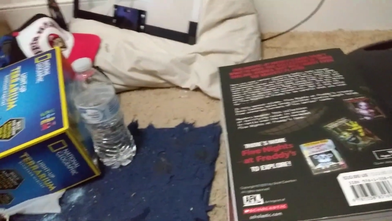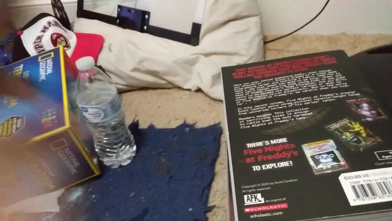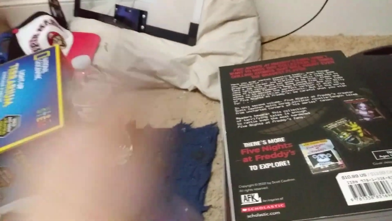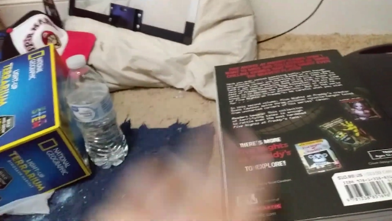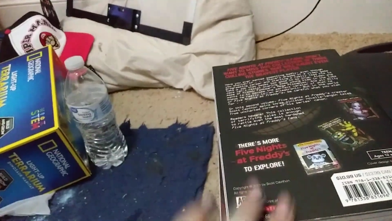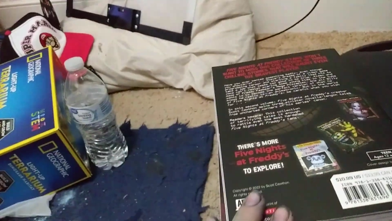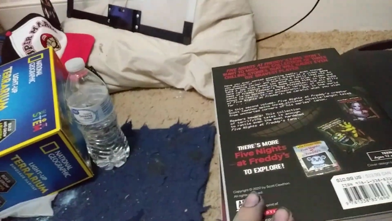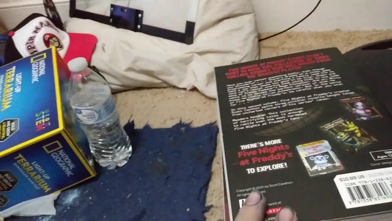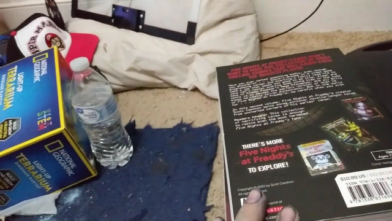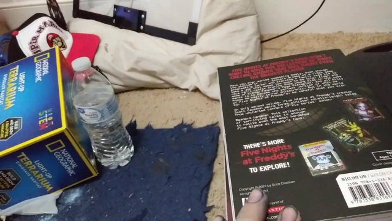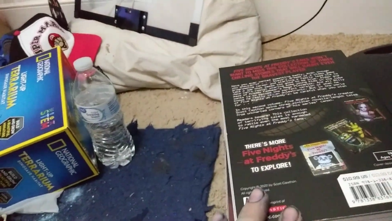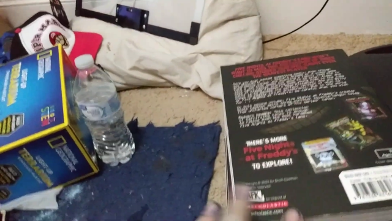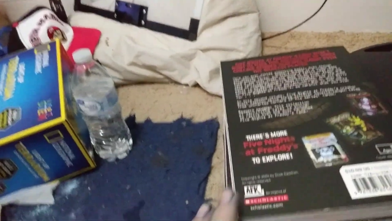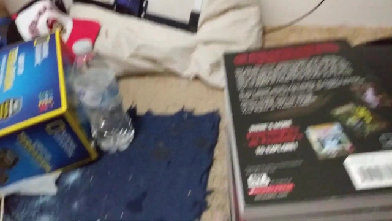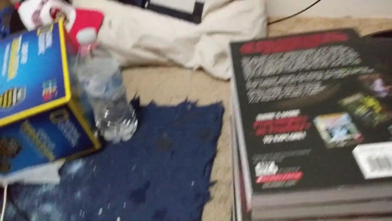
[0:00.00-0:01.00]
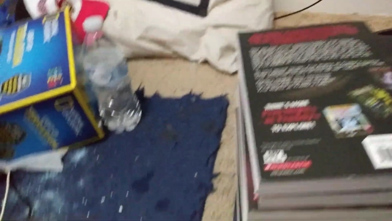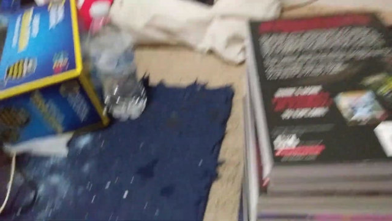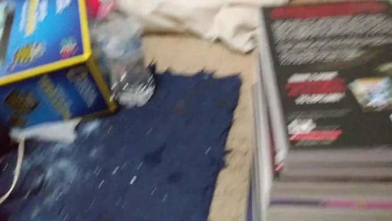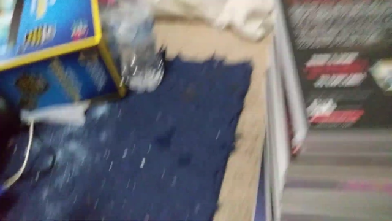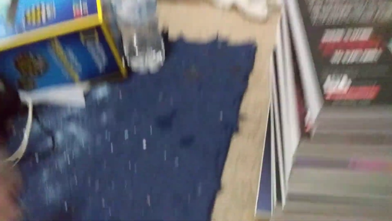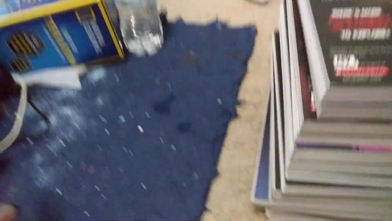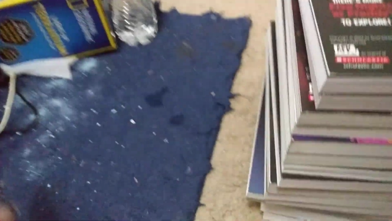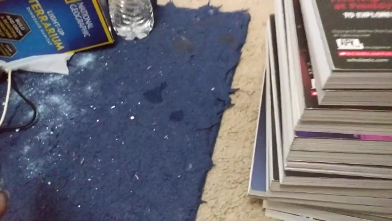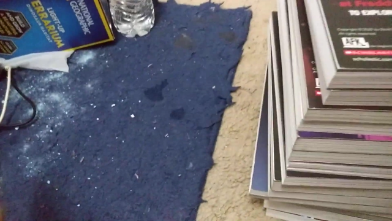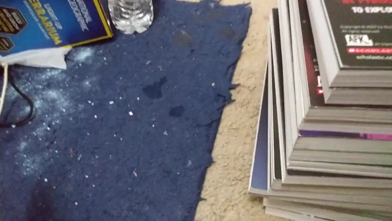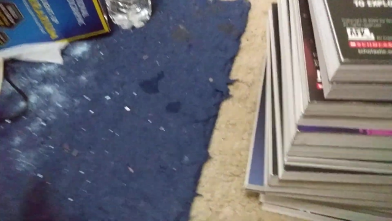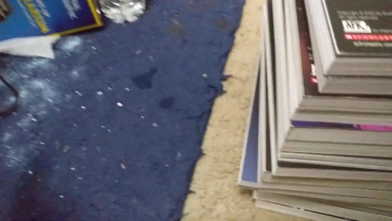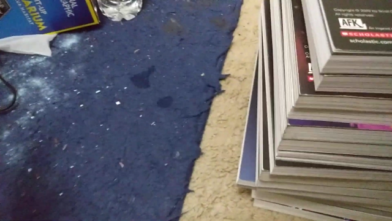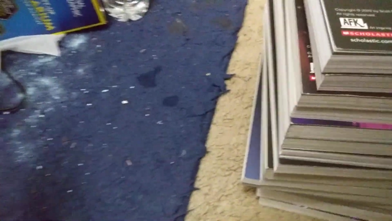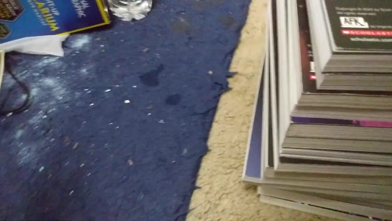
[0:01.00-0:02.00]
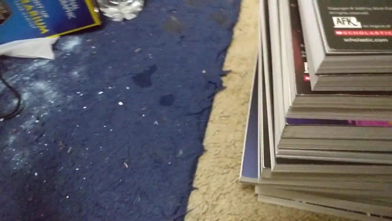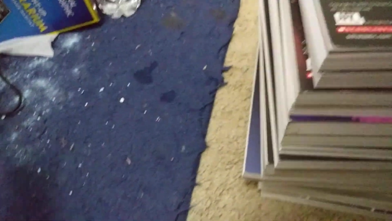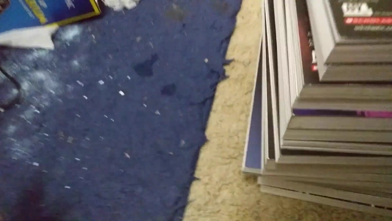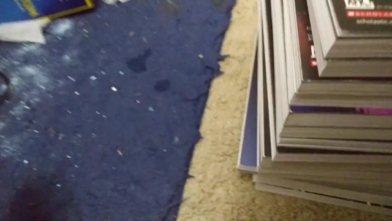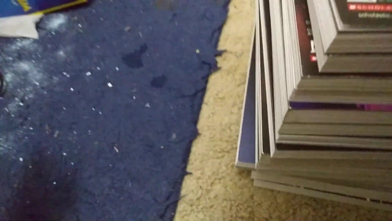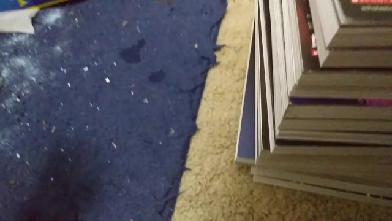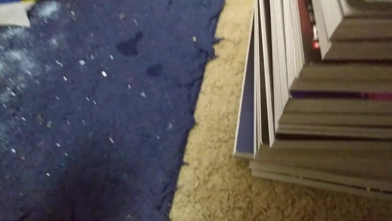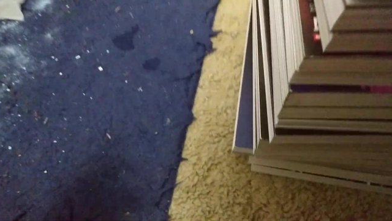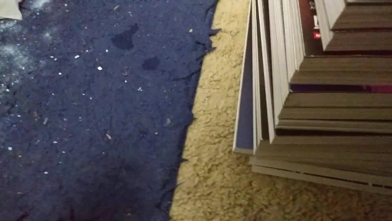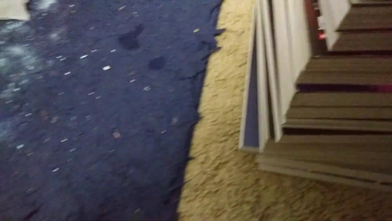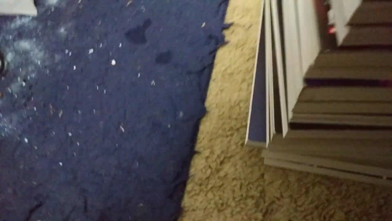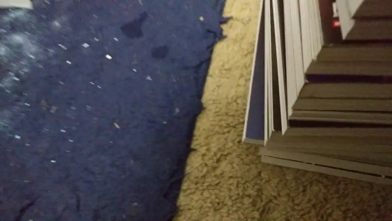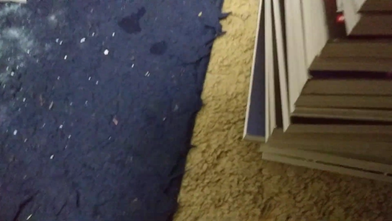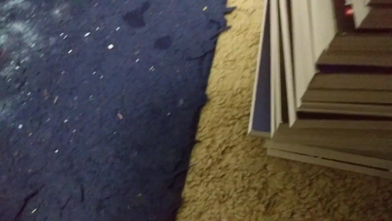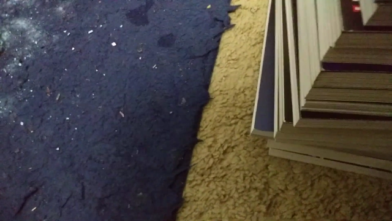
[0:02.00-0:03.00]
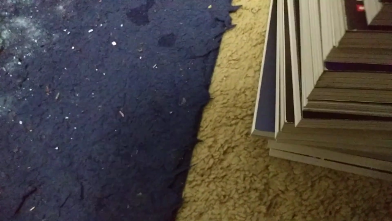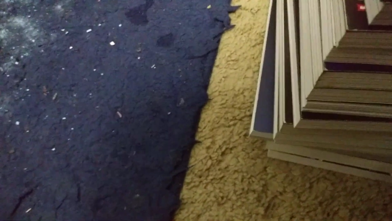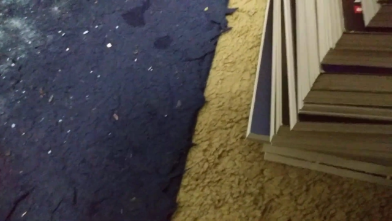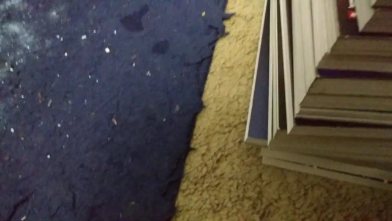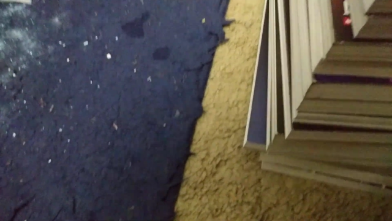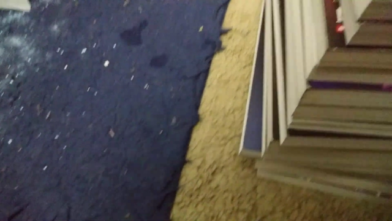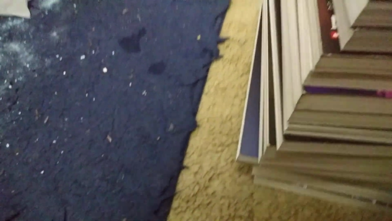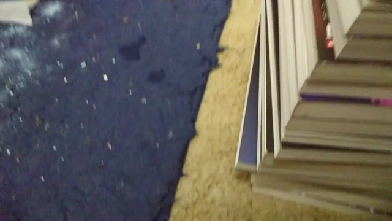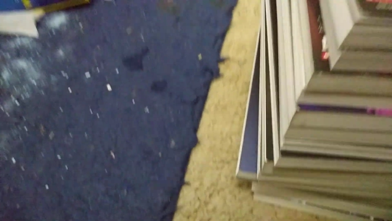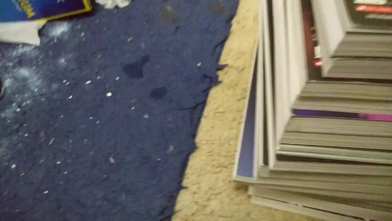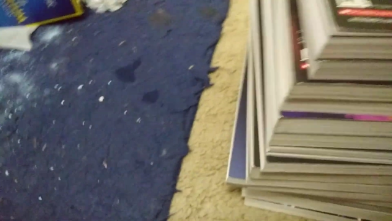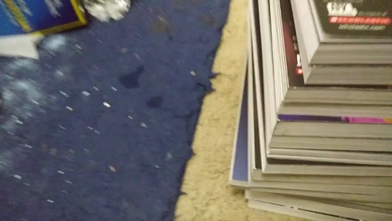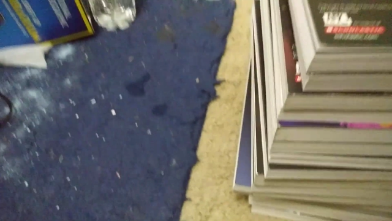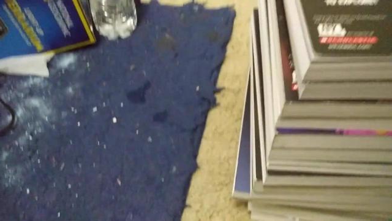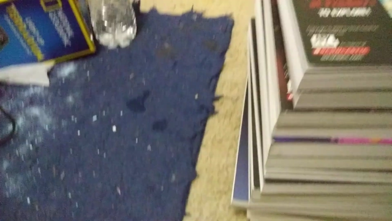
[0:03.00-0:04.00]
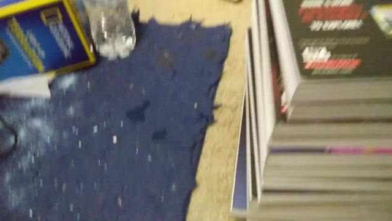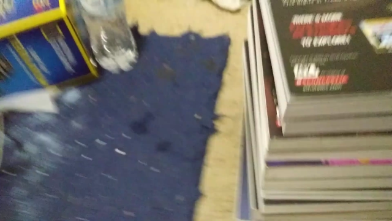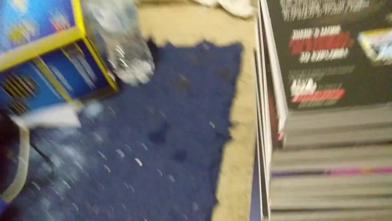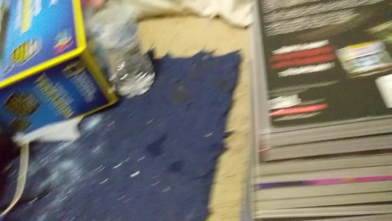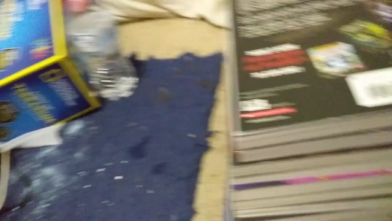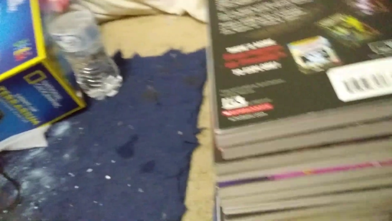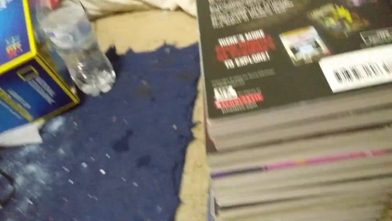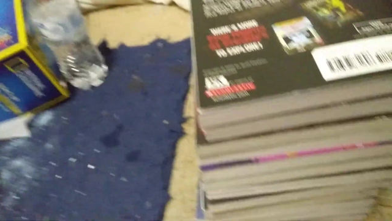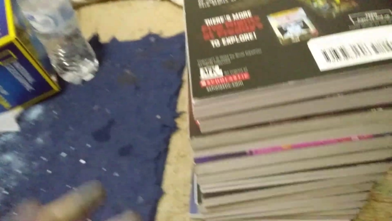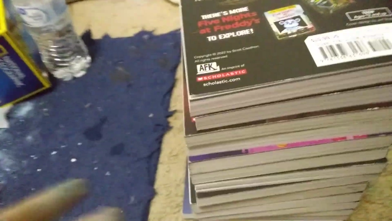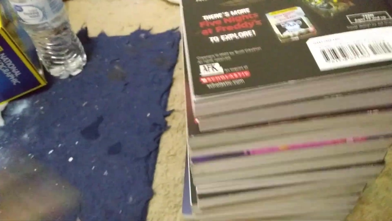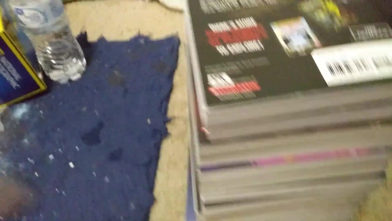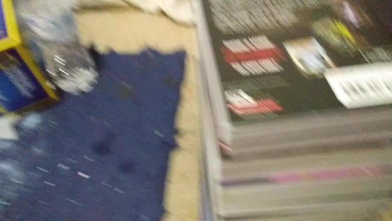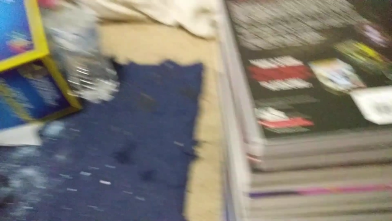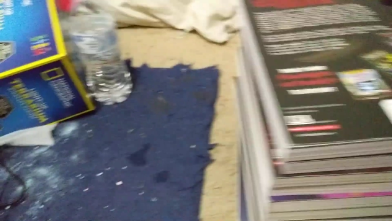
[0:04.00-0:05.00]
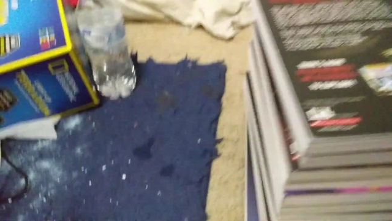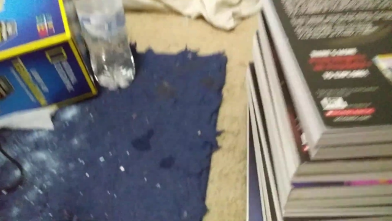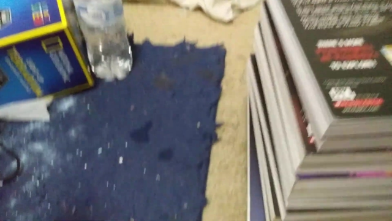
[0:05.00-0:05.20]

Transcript: (no speaker visible)